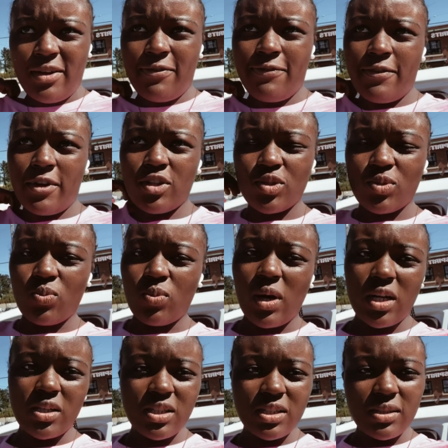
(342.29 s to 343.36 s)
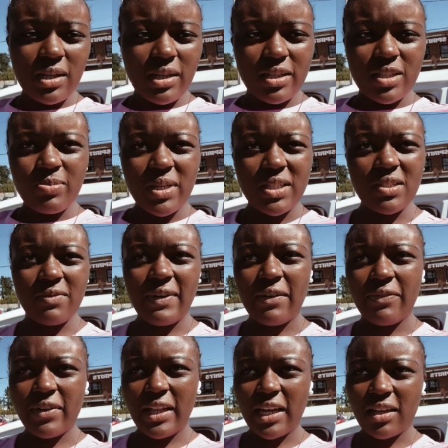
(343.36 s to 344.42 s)
First watch is not expensive. I
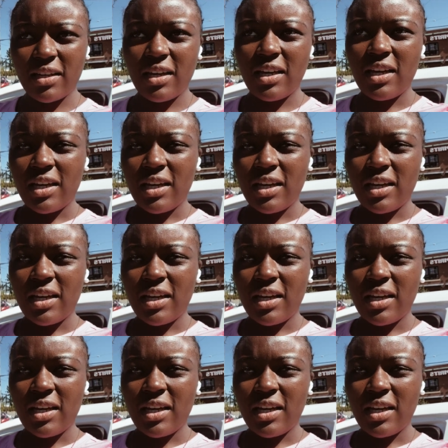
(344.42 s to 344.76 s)
feel like